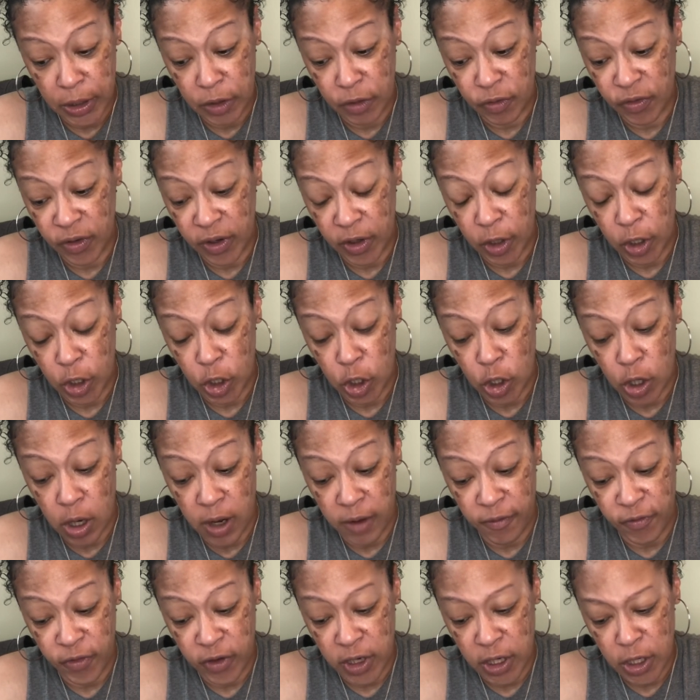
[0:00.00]
You're very
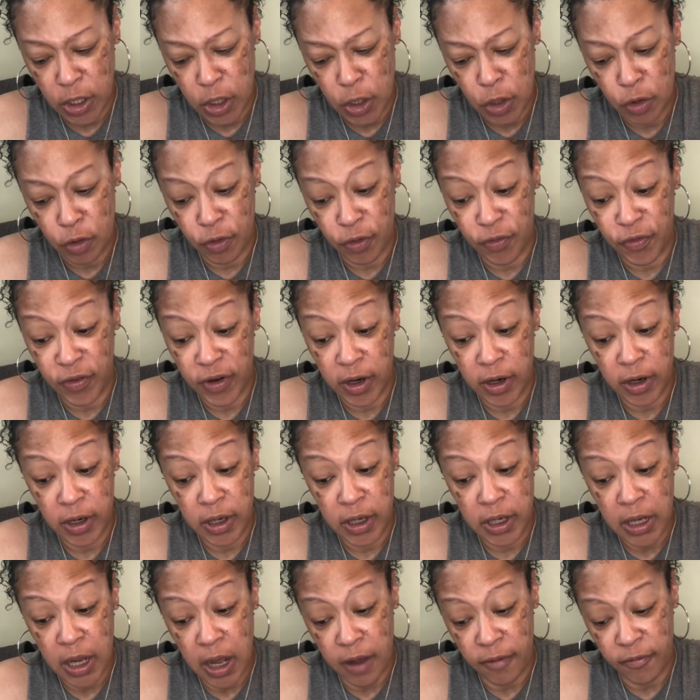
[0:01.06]
confident. You are very
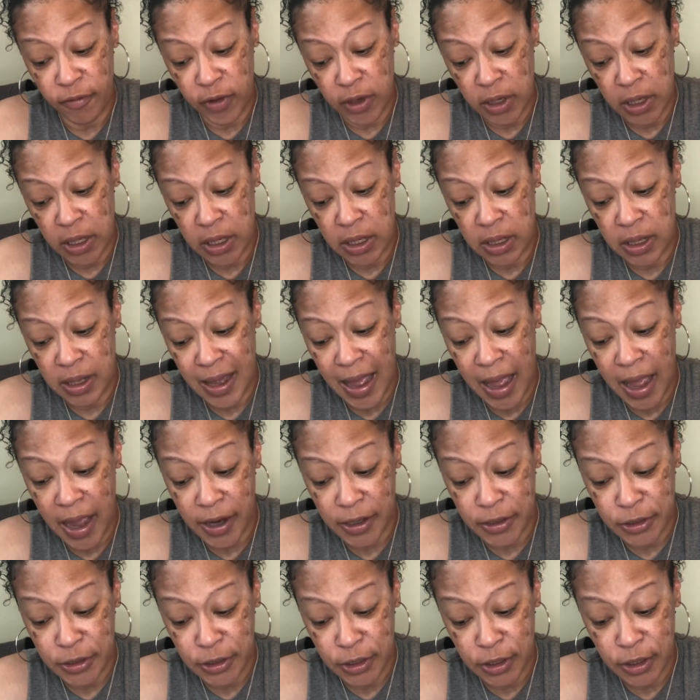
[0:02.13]
confident in the
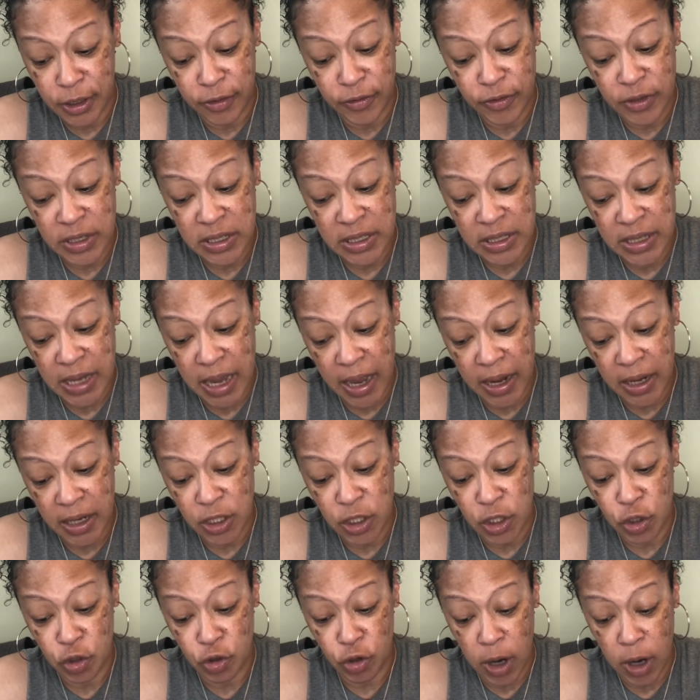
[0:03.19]
action of deciding
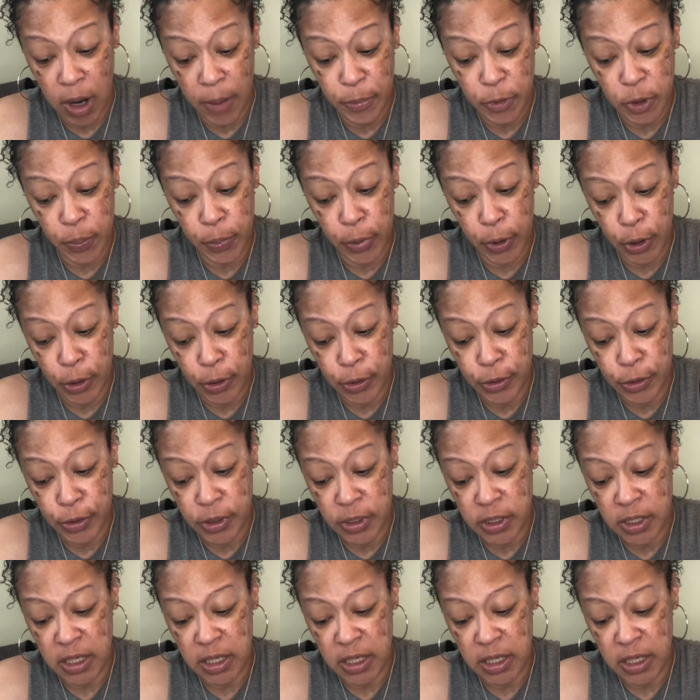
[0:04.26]
to drop the burdens,